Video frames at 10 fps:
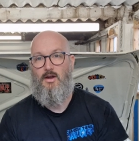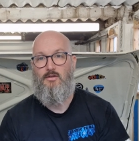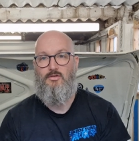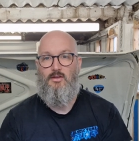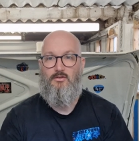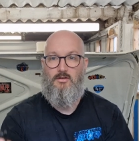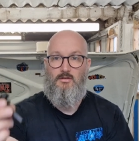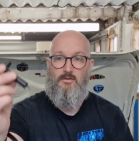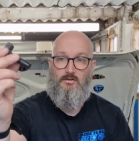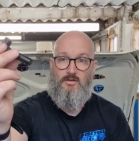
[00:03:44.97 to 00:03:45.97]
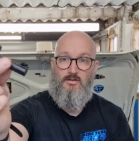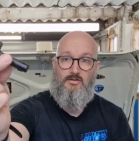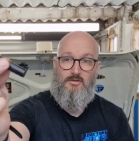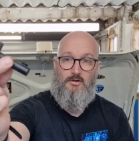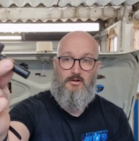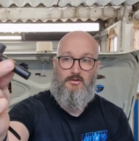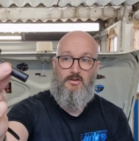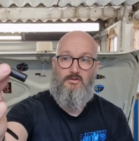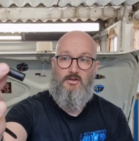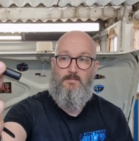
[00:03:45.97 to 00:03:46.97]
crank sensor. So this is a crank
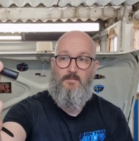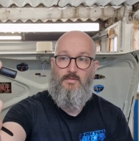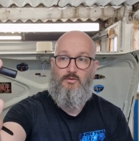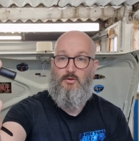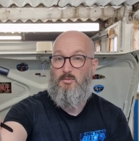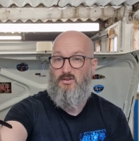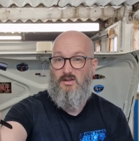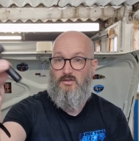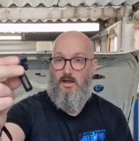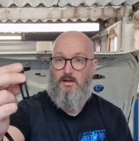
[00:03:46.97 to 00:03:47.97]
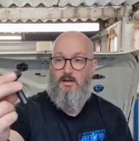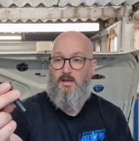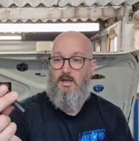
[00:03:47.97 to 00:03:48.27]
sensor, it's from a Zetec,